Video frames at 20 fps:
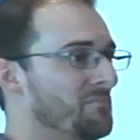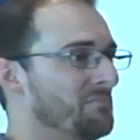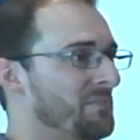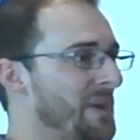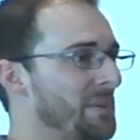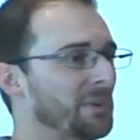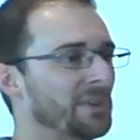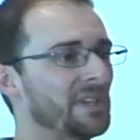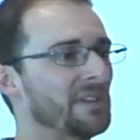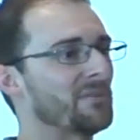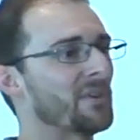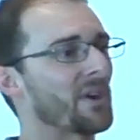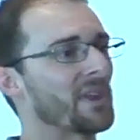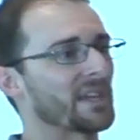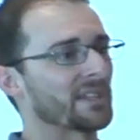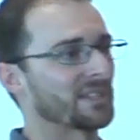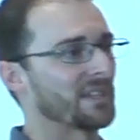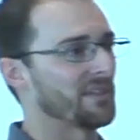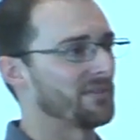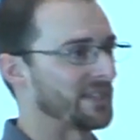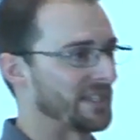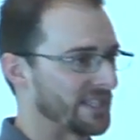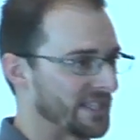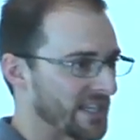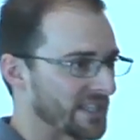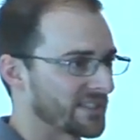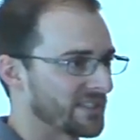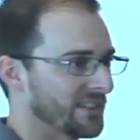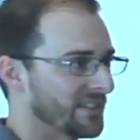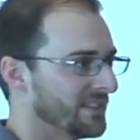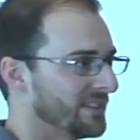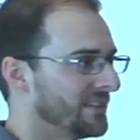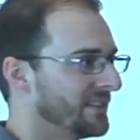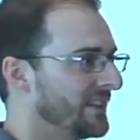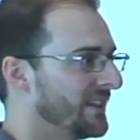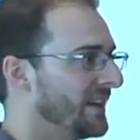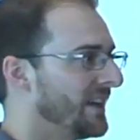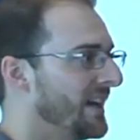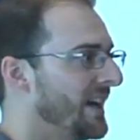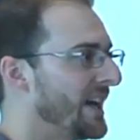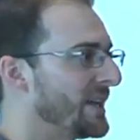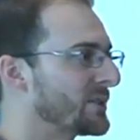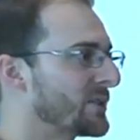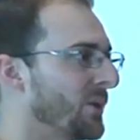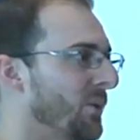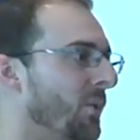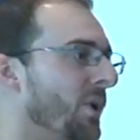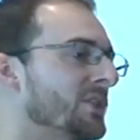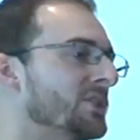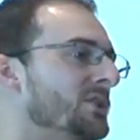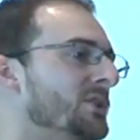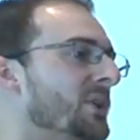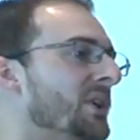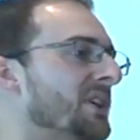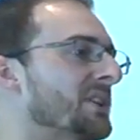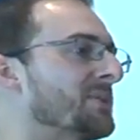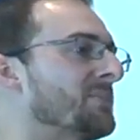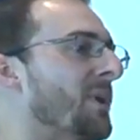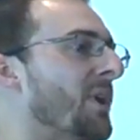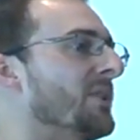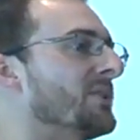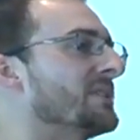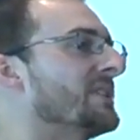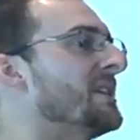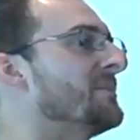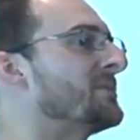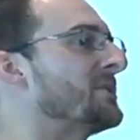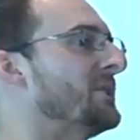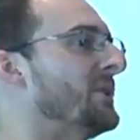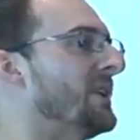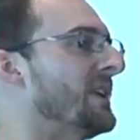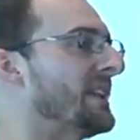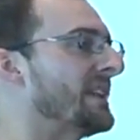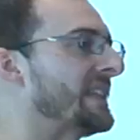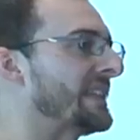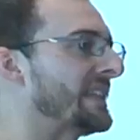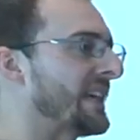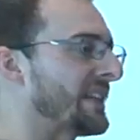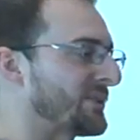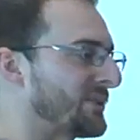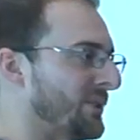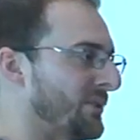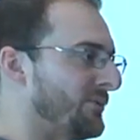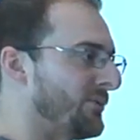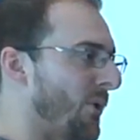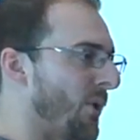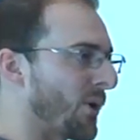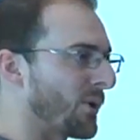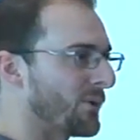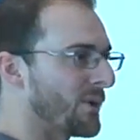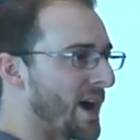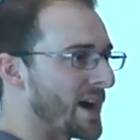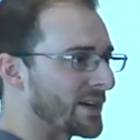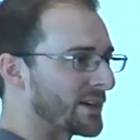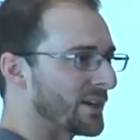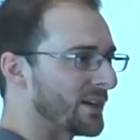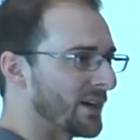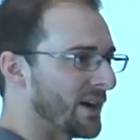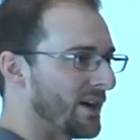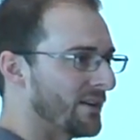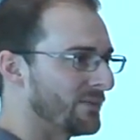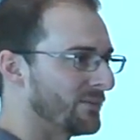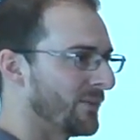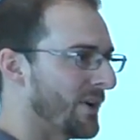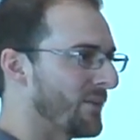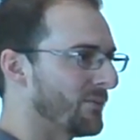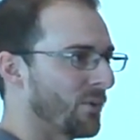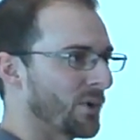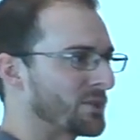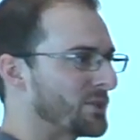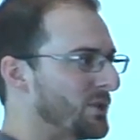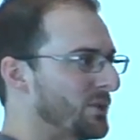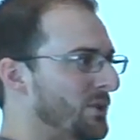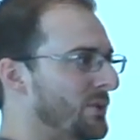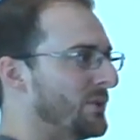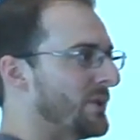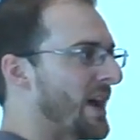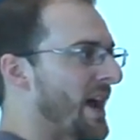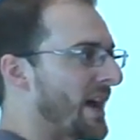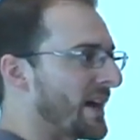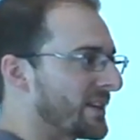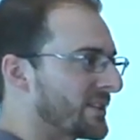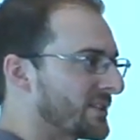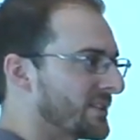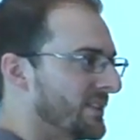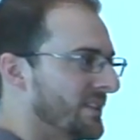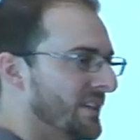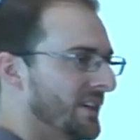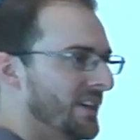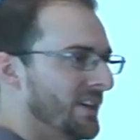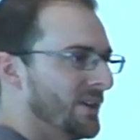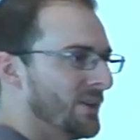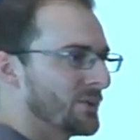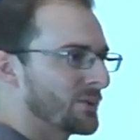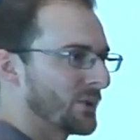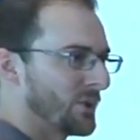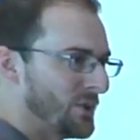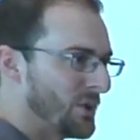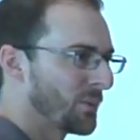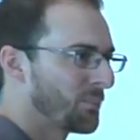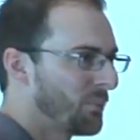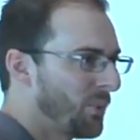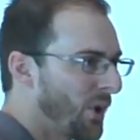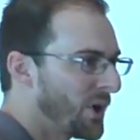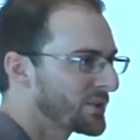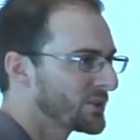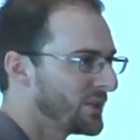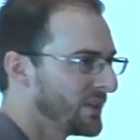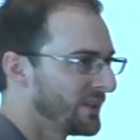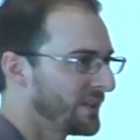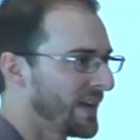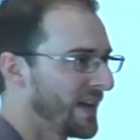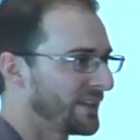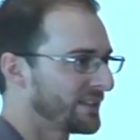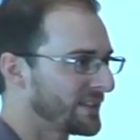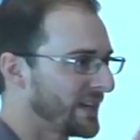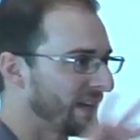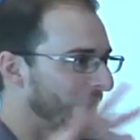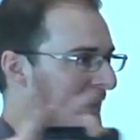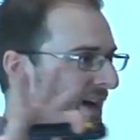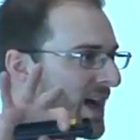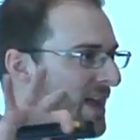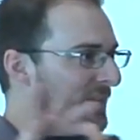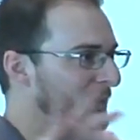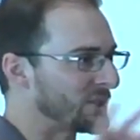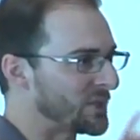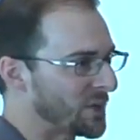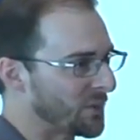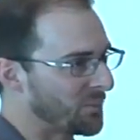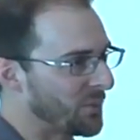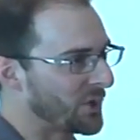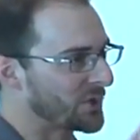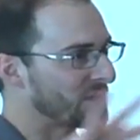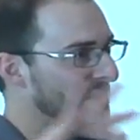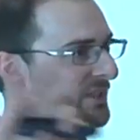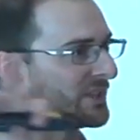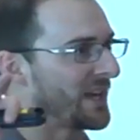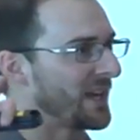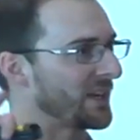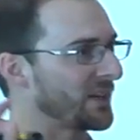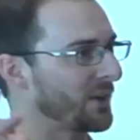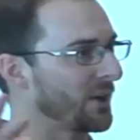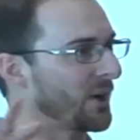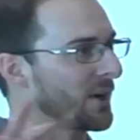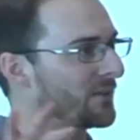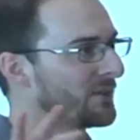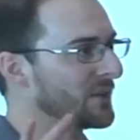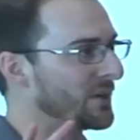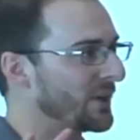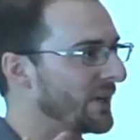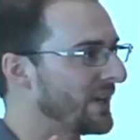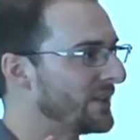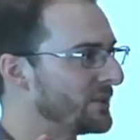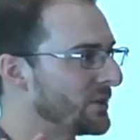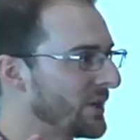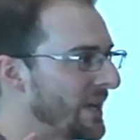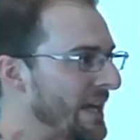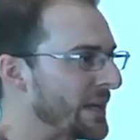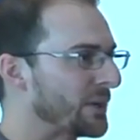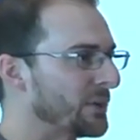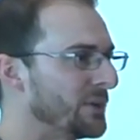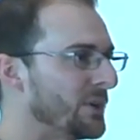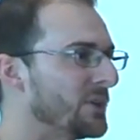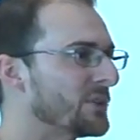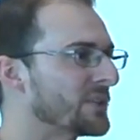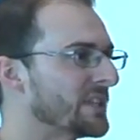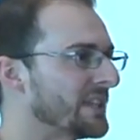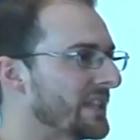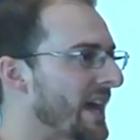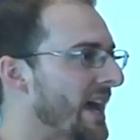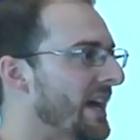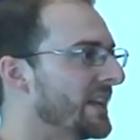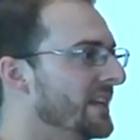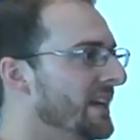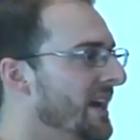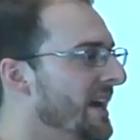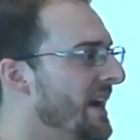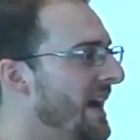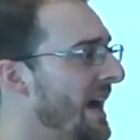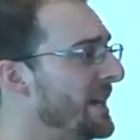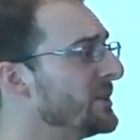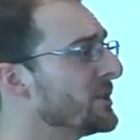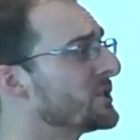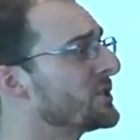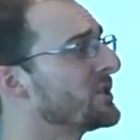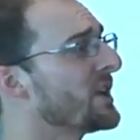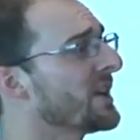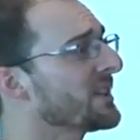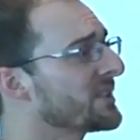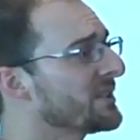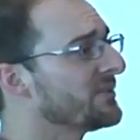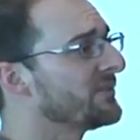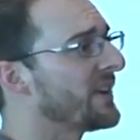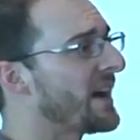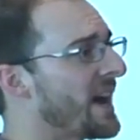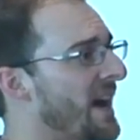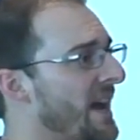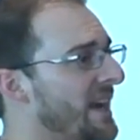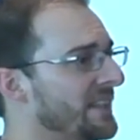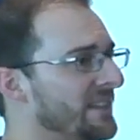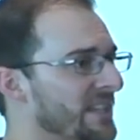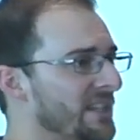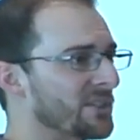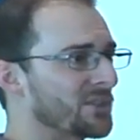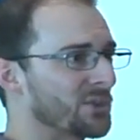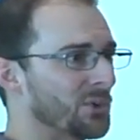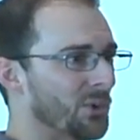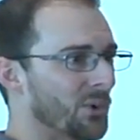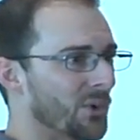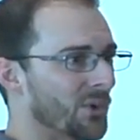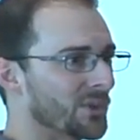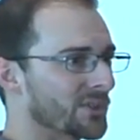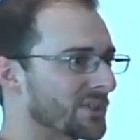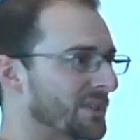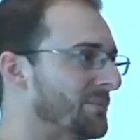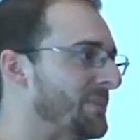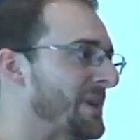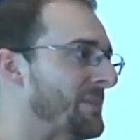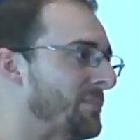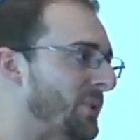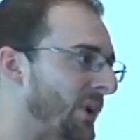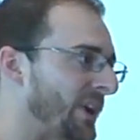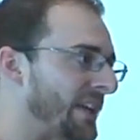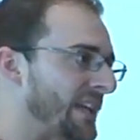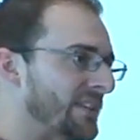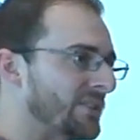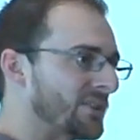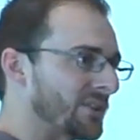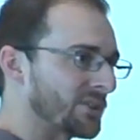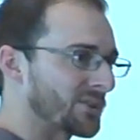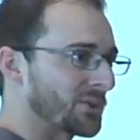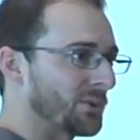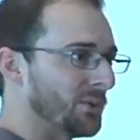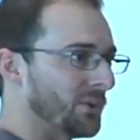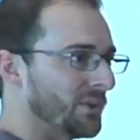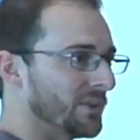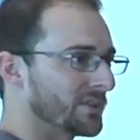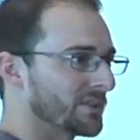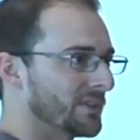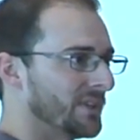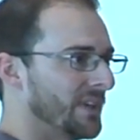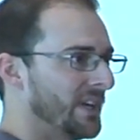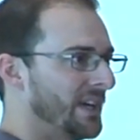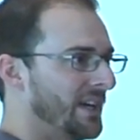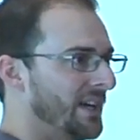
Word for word: People didn't even know that stuff existed. And so once you expose them to it, that's the forerunner of, of what you do next. So you're pushing that technology, you're pushing that curve, you're, and you're introducing that. And you're justifying these tools to be put into schools.